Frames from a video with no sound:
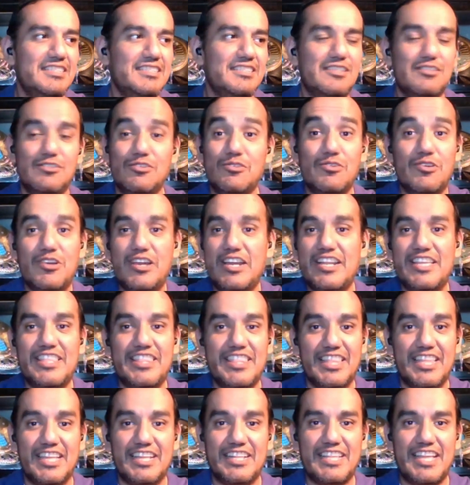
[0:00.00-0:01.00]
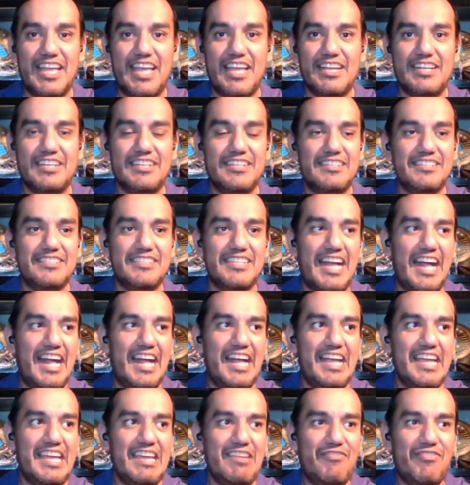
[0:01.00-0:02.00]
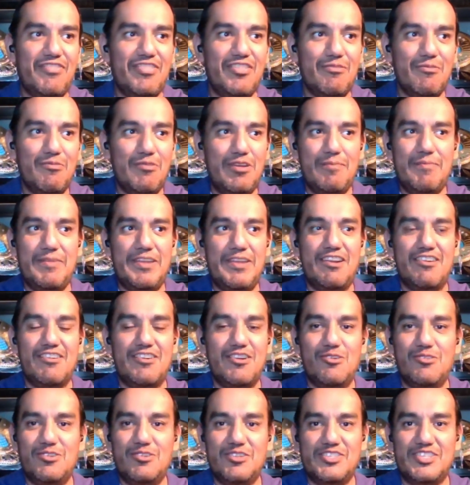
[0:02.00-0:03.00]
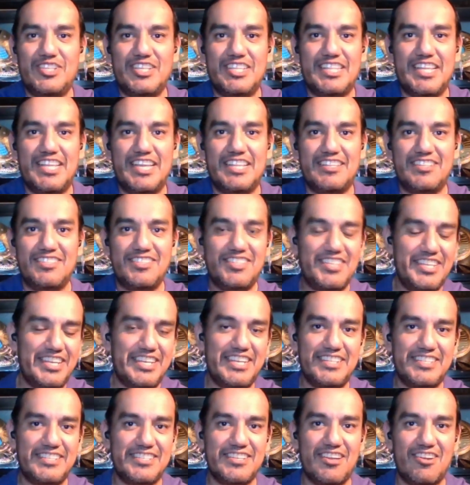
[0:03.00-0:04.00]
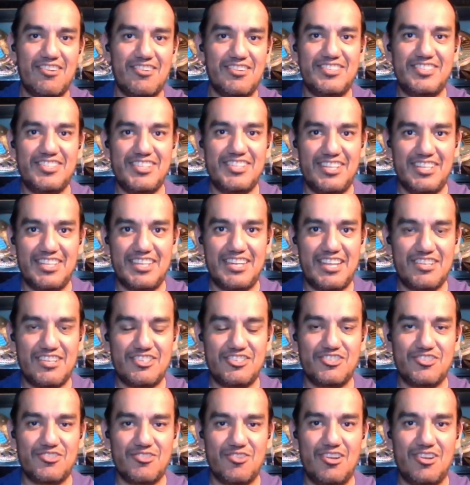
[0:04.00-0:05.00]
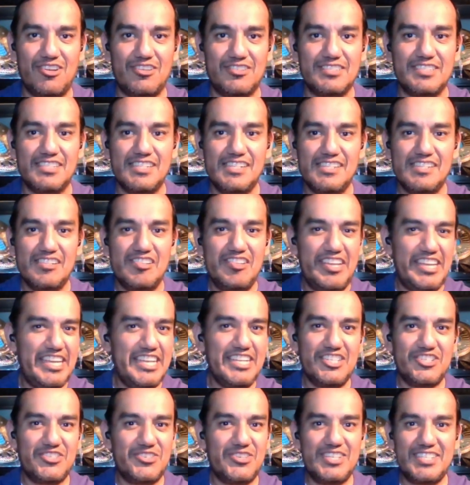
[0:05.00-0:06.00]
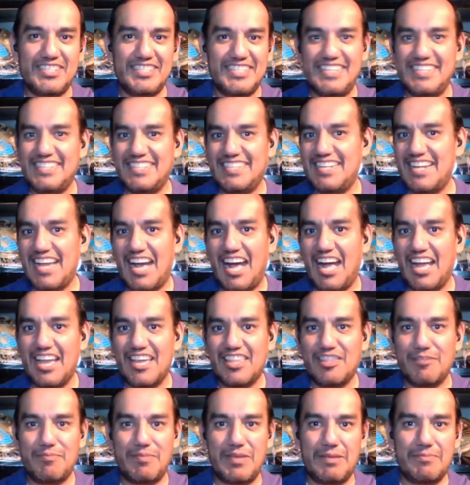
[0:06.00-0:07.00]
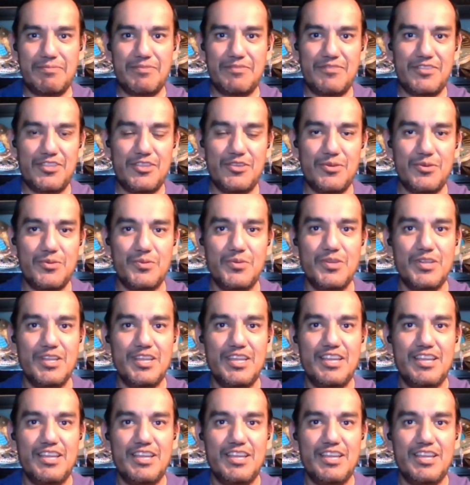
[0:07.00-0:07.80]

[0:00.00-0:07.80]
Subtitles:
or anything like that. Because if the women are noticing that the tickets aren't selling that strong, interest isn't high on the pay-per-view.